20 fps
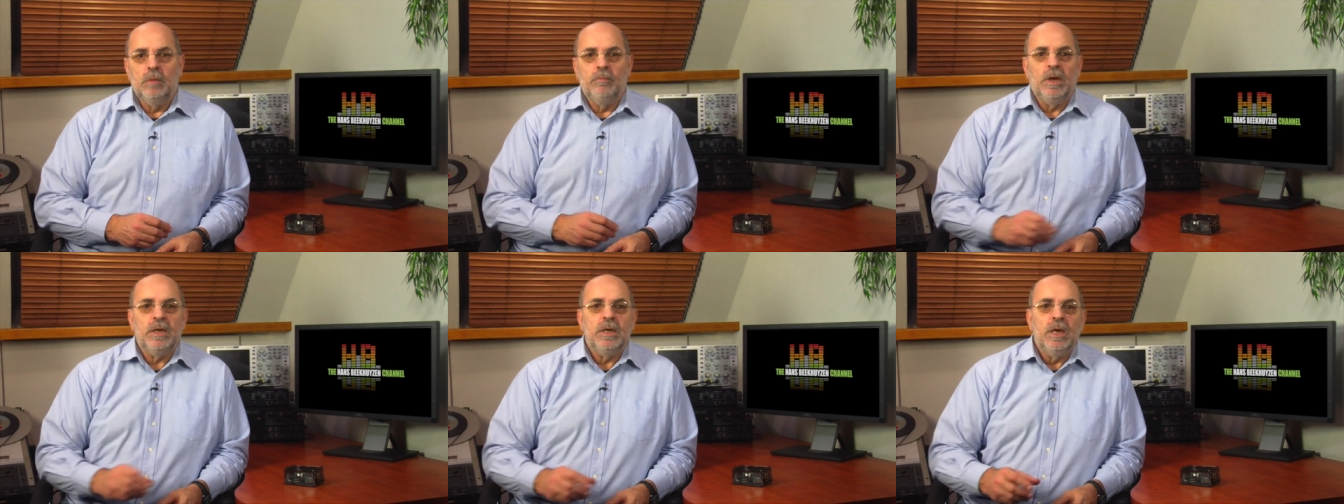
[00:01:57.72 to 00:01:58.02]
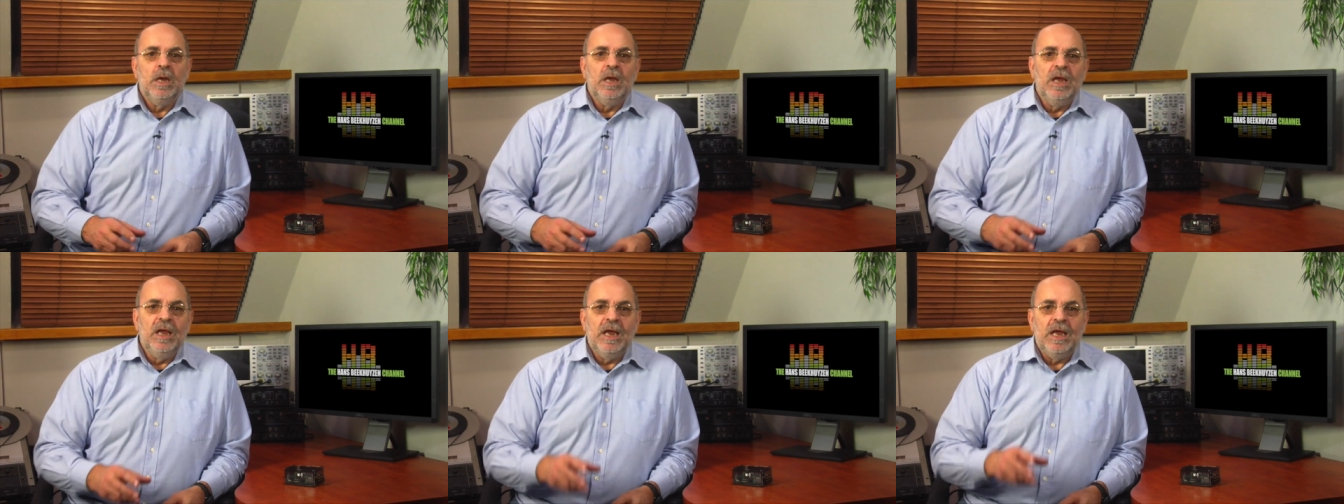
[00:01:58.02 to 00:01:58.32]
But
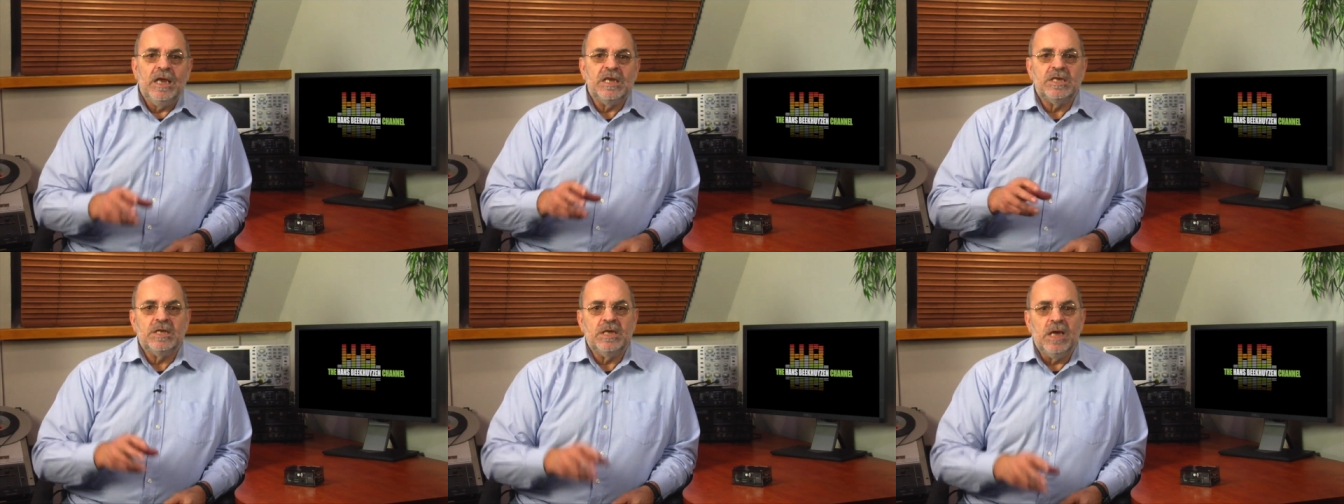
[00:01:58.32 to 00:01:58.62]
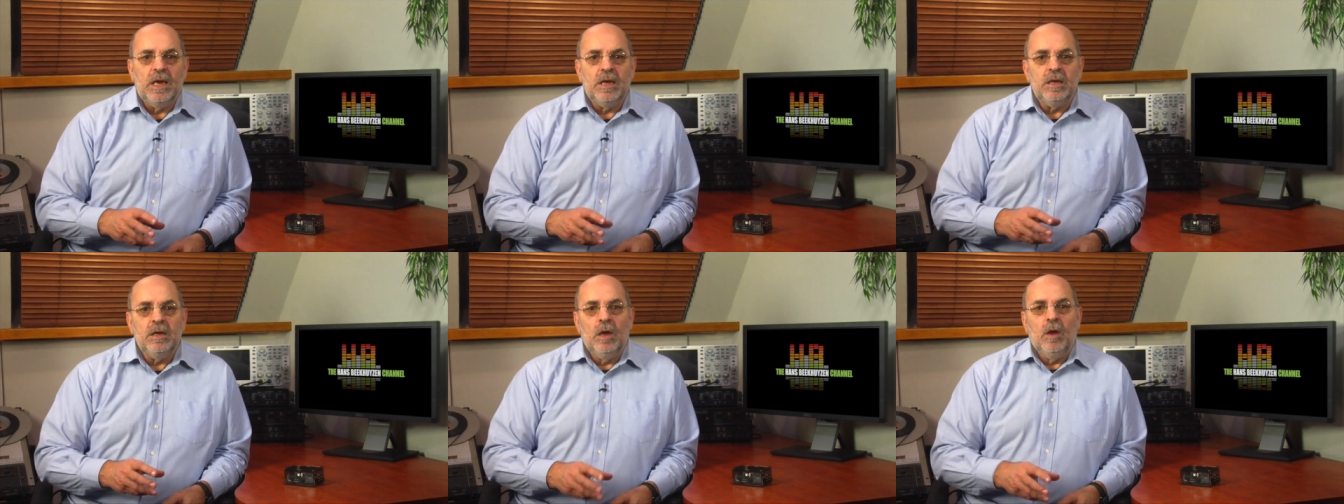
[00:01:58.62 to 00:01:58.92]
as
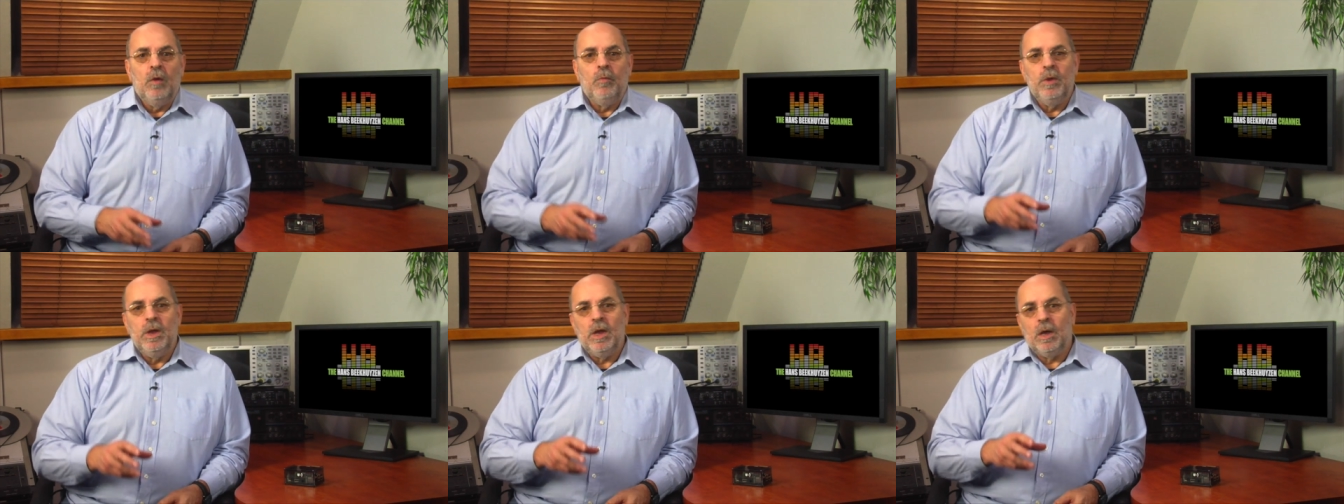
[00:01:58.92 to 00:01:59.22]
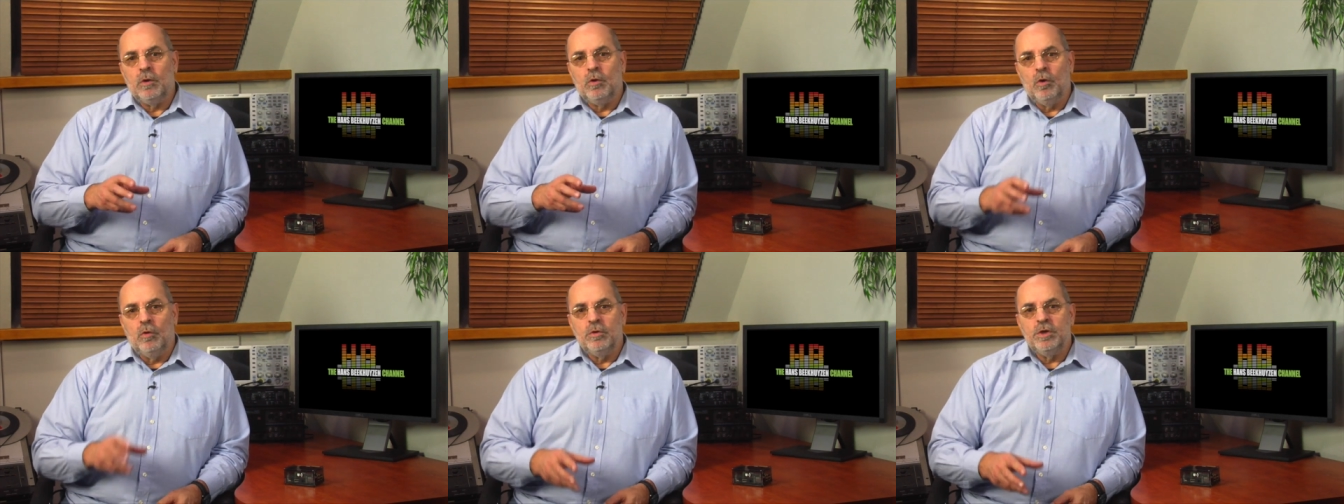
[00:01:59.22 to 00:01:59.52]
said, we
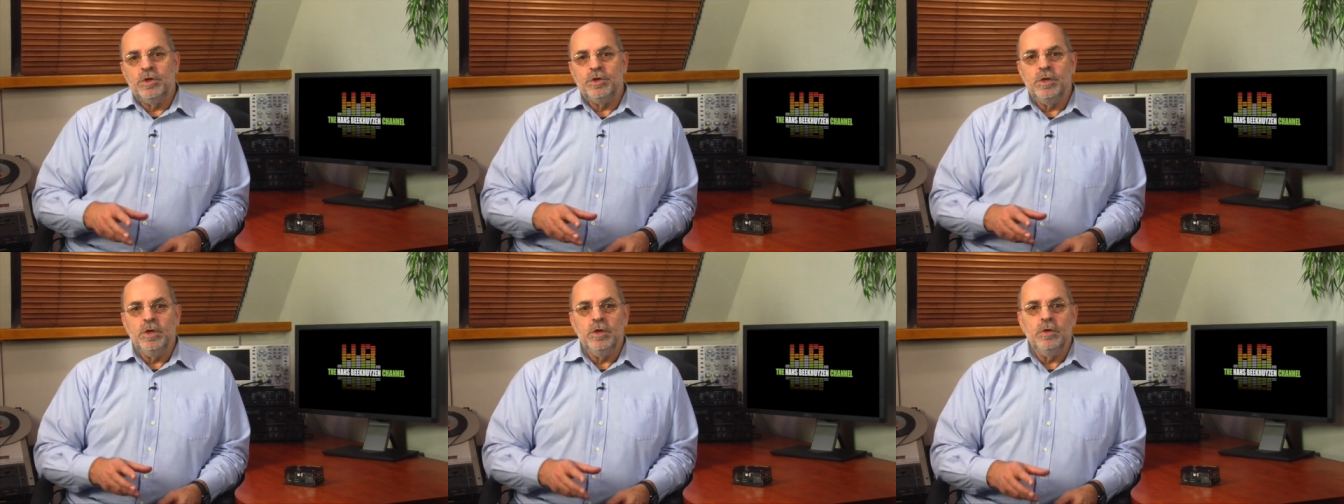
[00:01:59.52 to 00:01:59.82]
are going to